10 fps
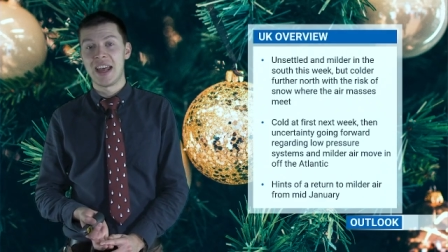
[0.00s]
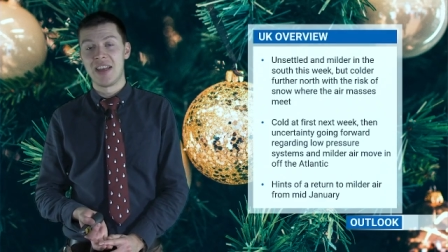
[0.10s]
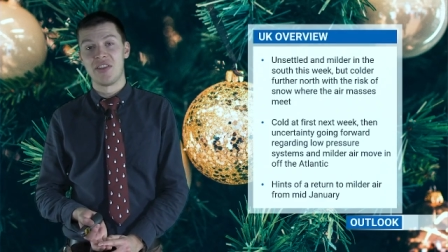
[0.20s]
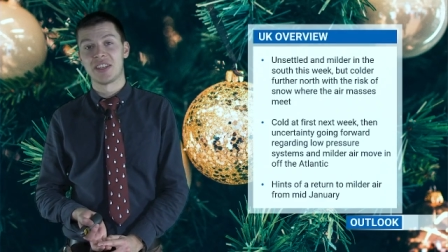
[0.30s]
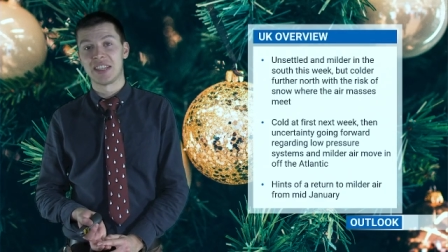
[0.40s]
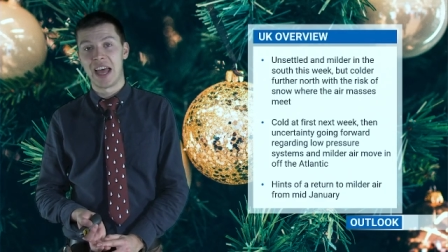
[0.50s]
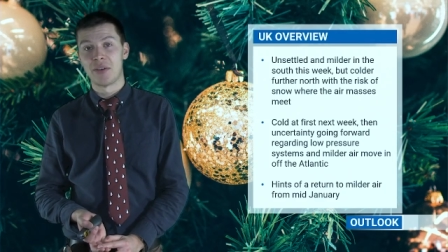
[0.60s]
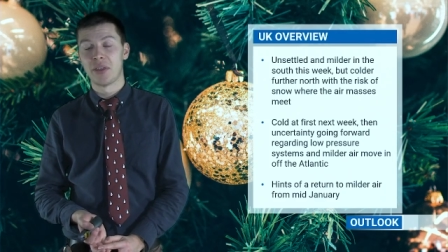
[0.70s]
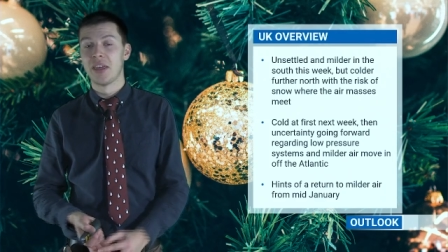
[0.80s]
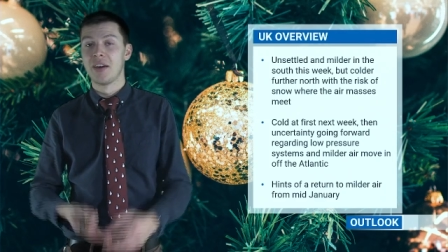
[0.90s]
in the
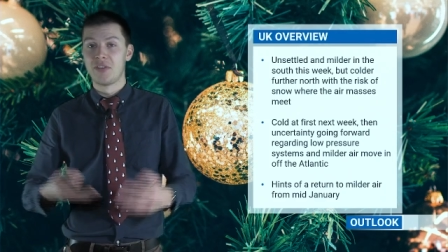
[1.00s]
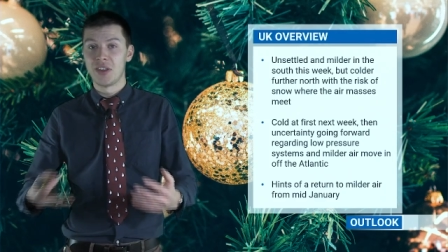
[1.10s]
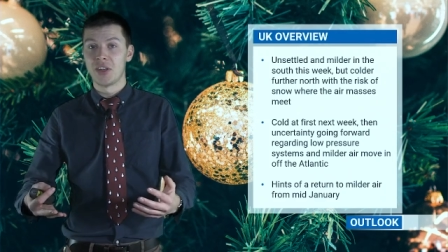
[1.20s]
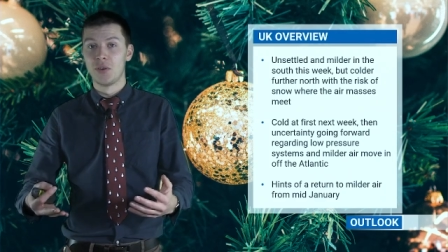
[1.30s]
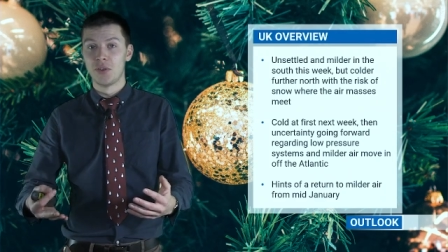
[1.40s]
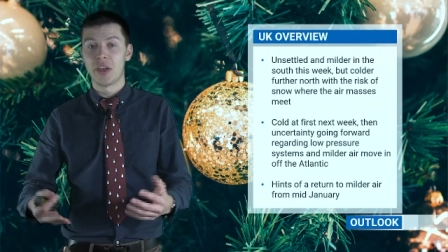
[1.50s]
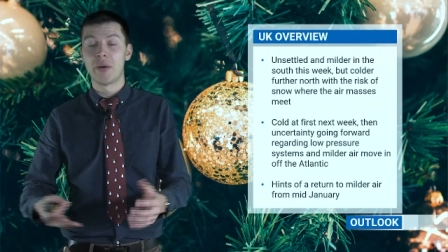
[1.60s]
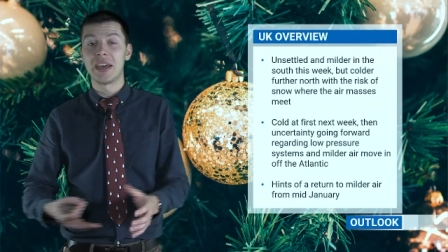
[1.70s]
south. Further north, though,